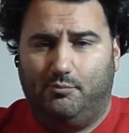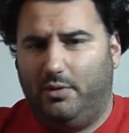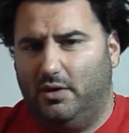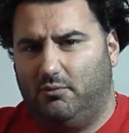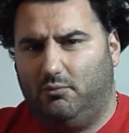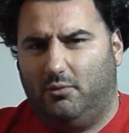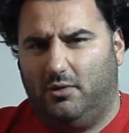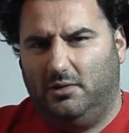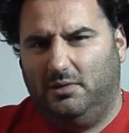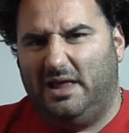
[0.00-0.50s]

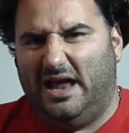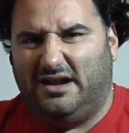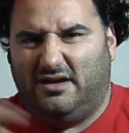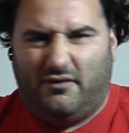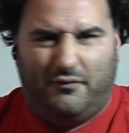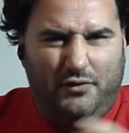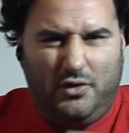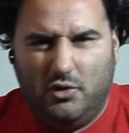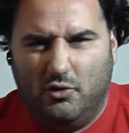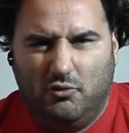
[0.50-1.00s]
but we're letting a
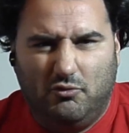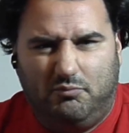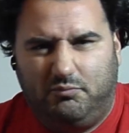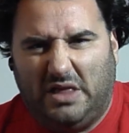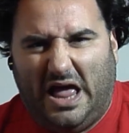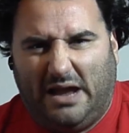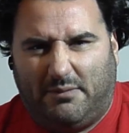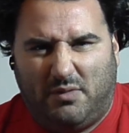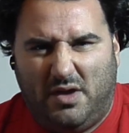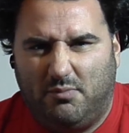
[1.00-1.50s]
few
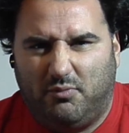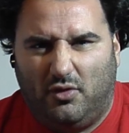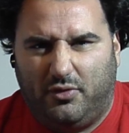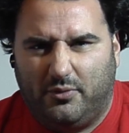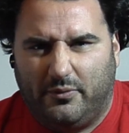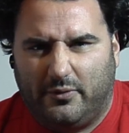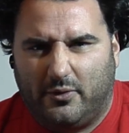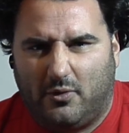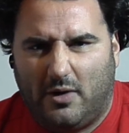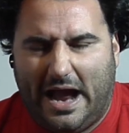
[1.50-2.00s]
black people
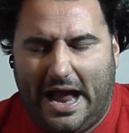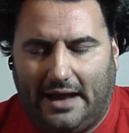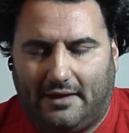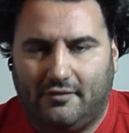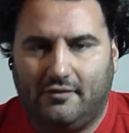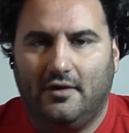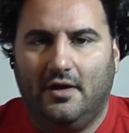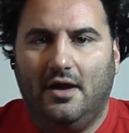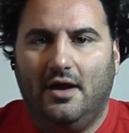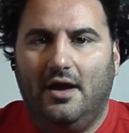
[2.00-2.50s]
through the cracks.